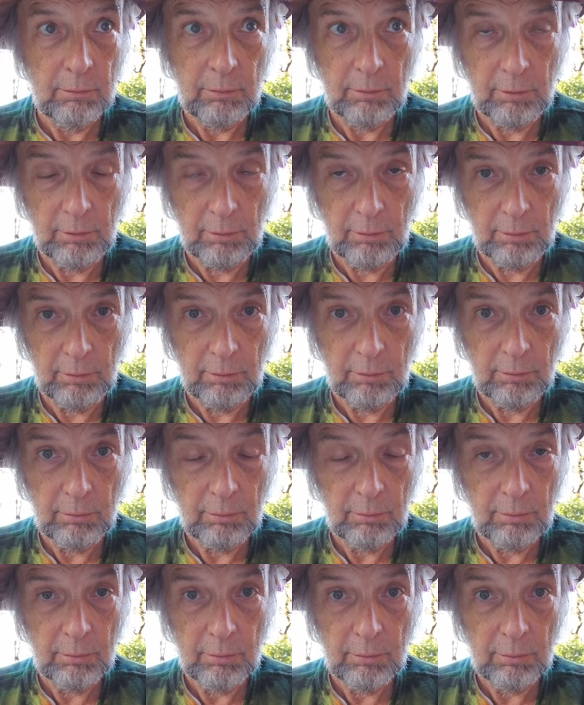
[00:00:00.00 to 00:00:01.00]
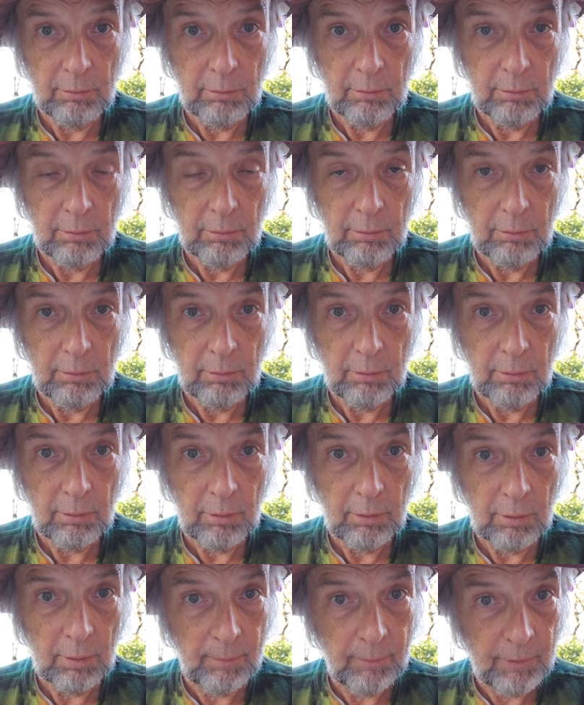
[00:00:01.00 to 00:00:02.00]
you know,
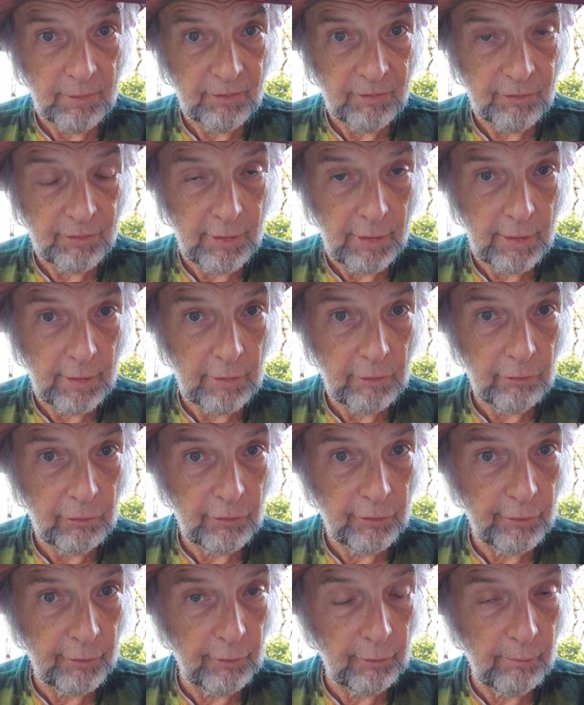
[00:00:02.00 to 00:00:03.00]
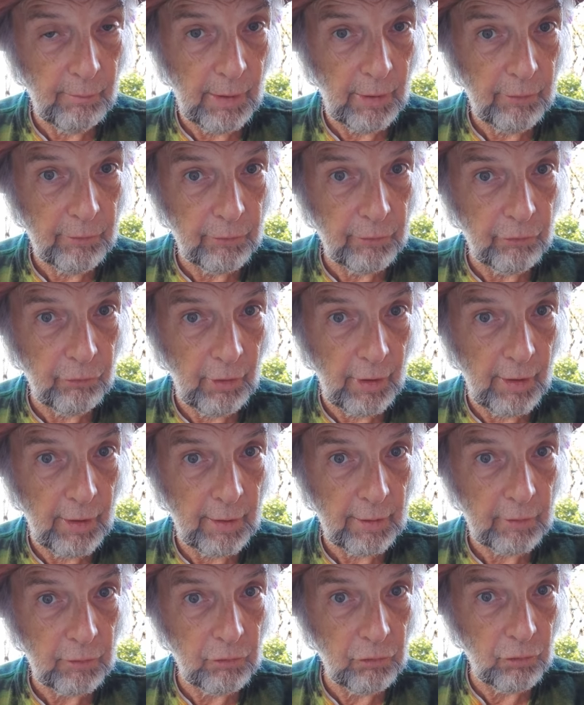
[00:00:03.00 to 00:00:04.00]
up this dangerous little mountain
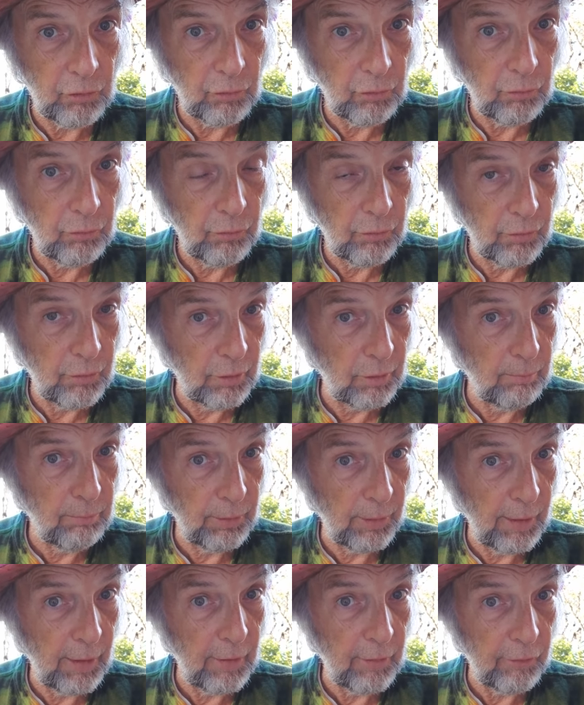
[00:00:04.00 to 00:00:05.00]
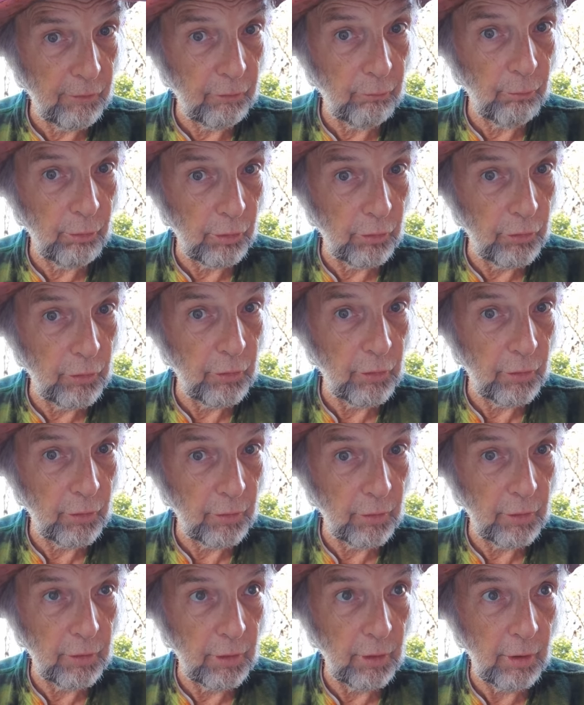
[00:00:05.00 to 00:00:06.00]
track to the place where you
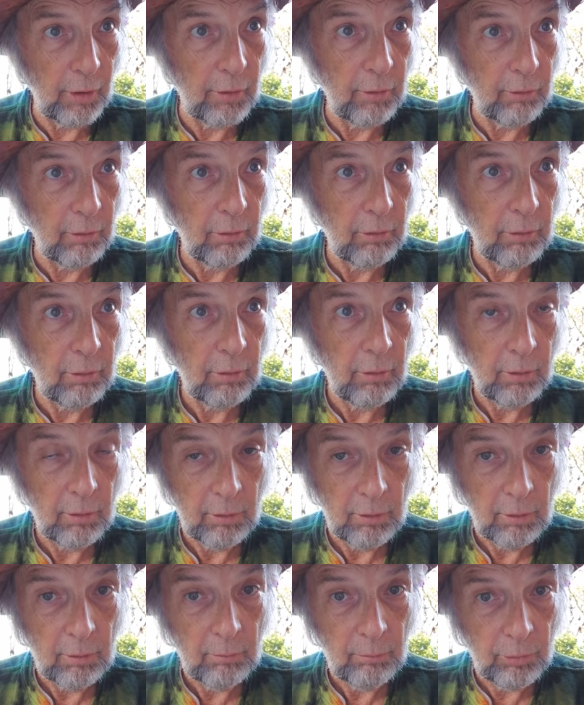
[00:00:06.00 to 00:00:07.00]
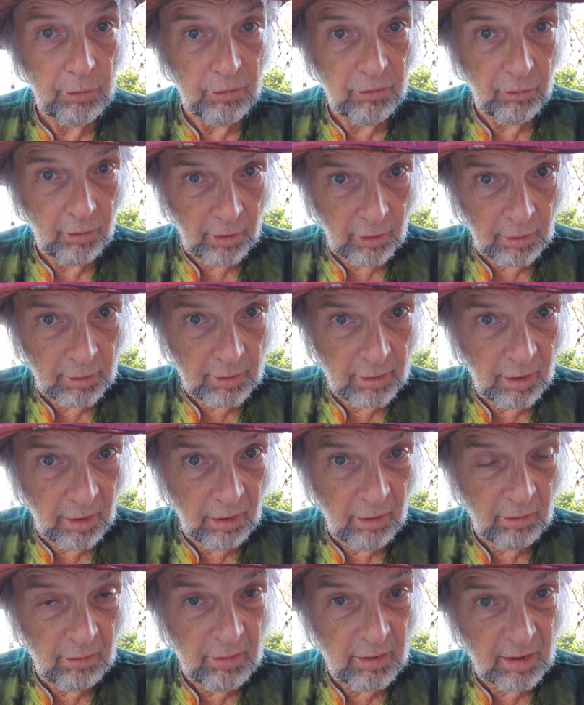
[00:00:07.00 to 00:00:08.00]
could get, put your head
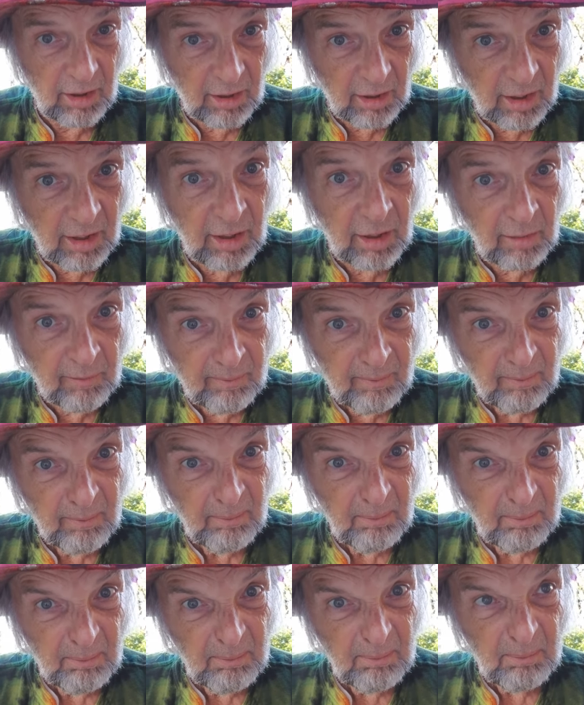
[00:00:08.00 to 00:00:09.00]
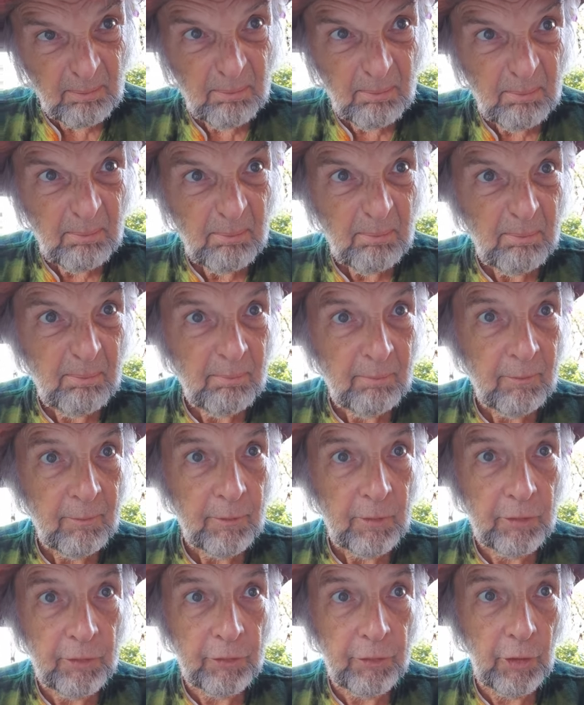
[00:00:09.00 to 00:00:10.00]
down and get
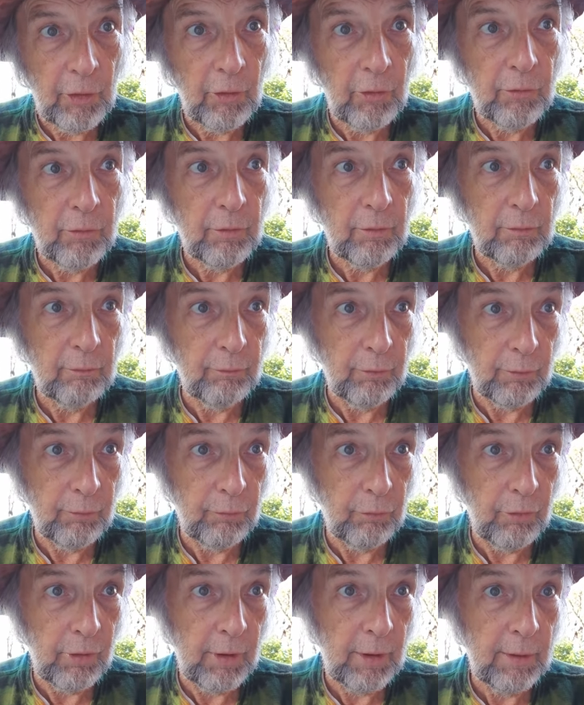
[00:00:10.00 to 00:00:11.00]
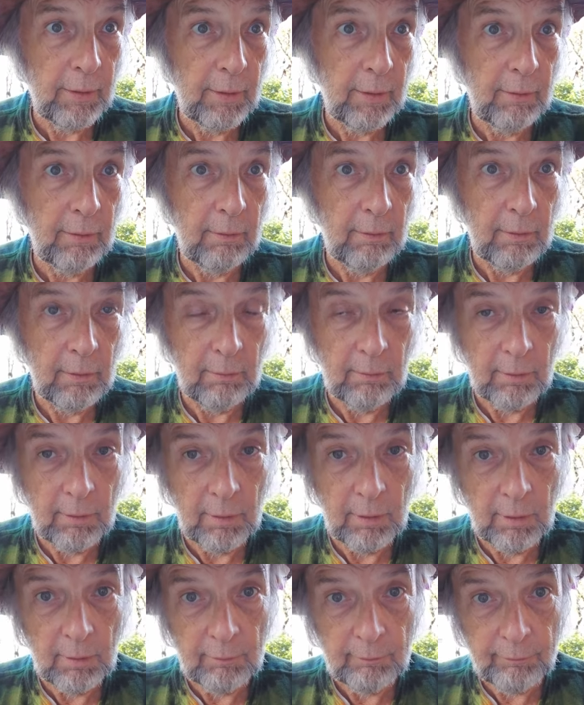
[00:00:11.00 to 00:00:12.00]
stoned for free
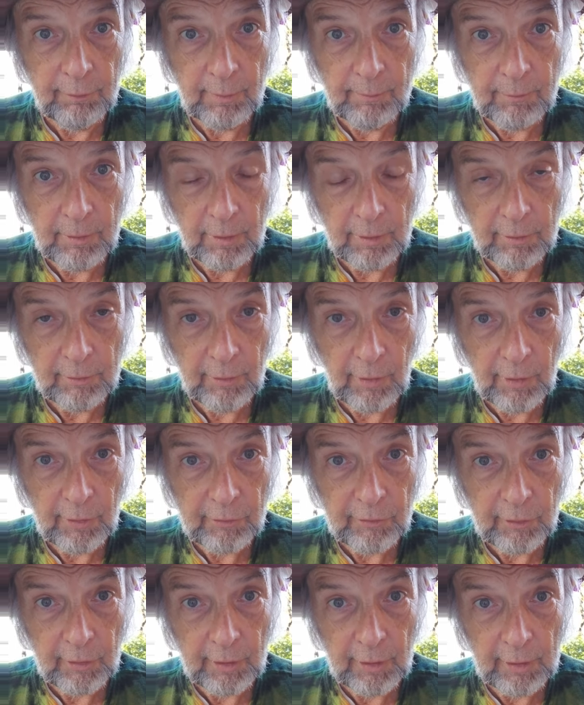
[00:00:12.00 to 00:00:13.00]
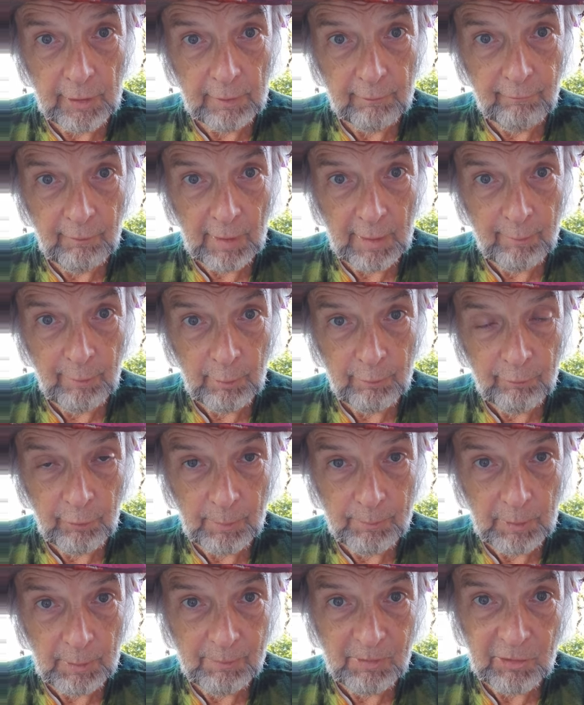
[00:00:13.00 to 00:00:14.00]
from the intoxicating vapor
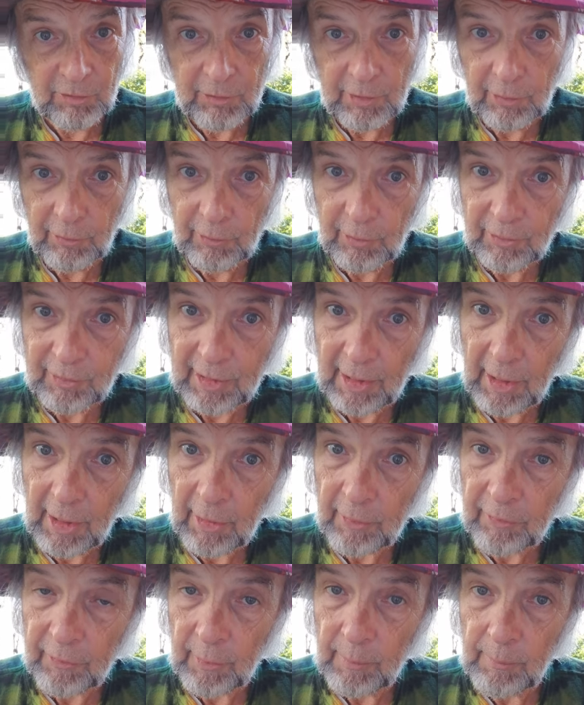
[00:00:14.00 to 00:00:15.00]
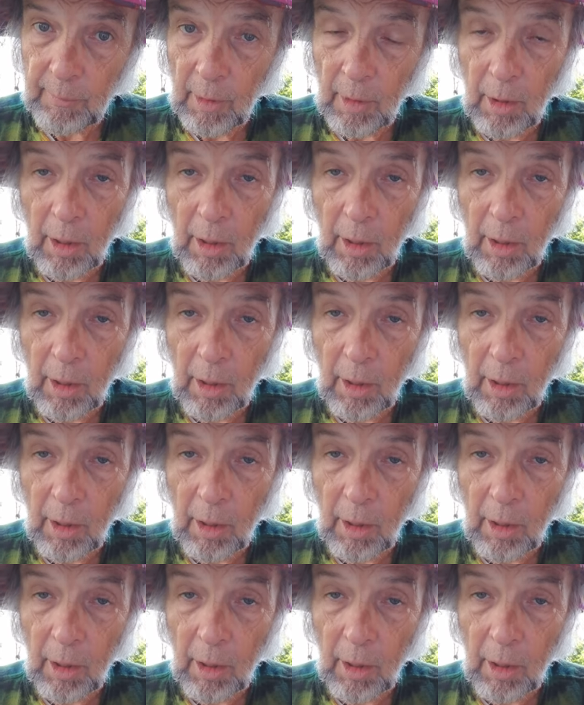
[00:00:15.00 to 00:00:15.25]
from the mysterious chasm.